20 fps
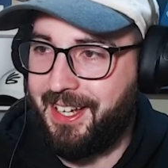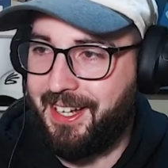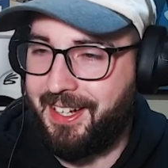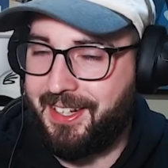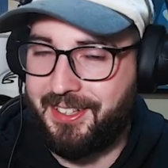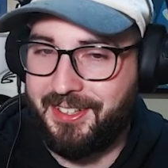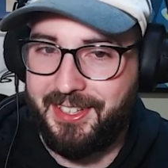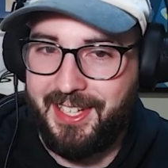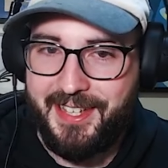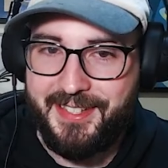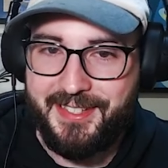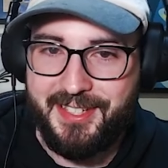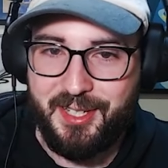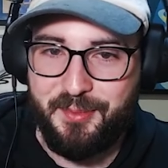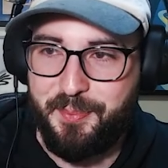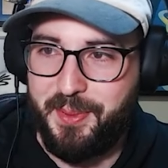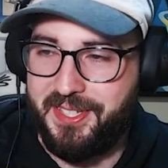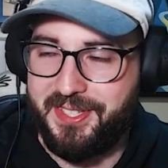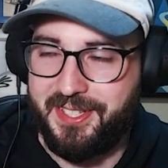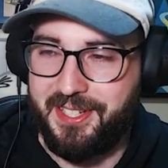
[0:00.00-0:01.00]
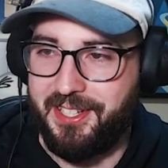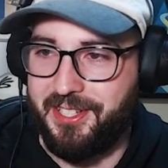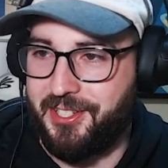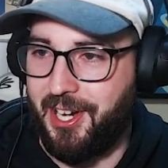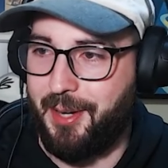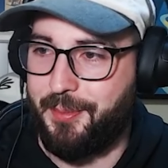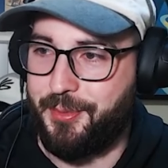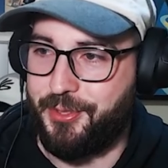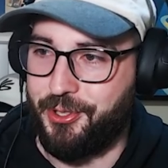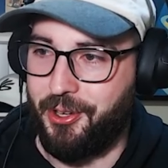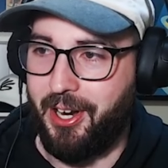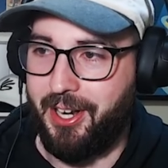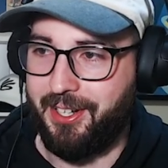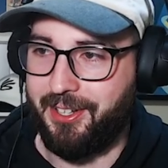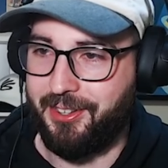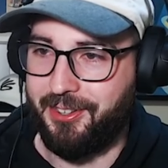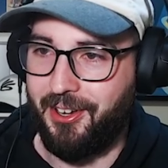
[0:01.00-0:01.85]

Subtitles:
Classic Bisky type training,